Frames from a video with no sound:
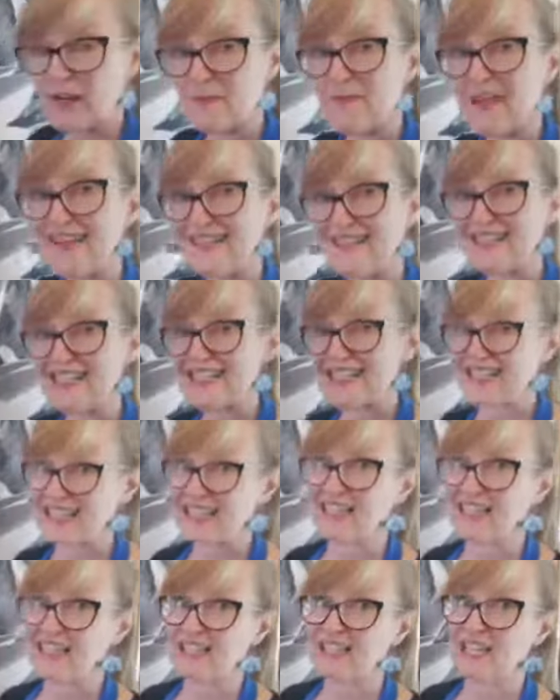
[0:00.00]
when I make the
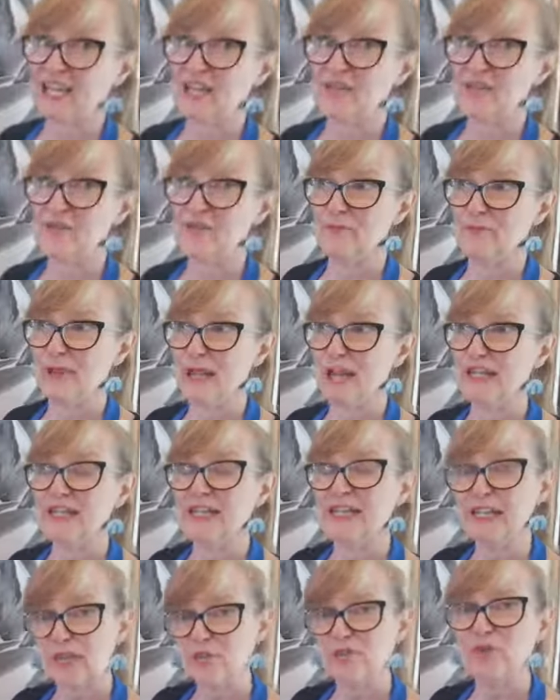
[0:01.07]
second layer of
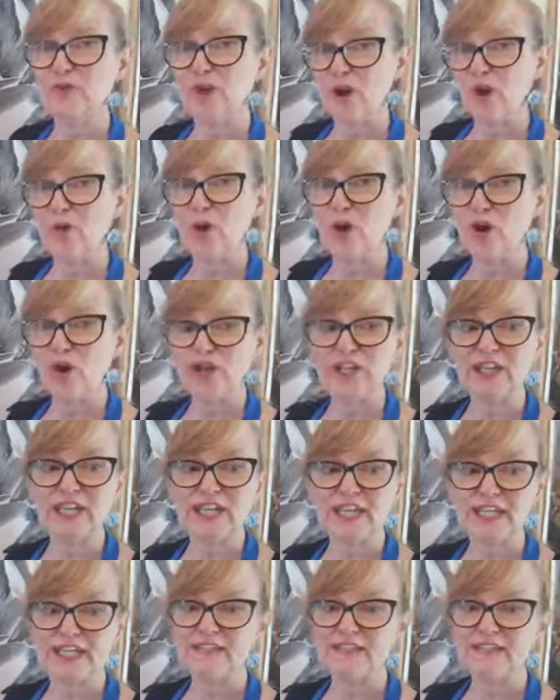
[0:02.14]
paint, it will go on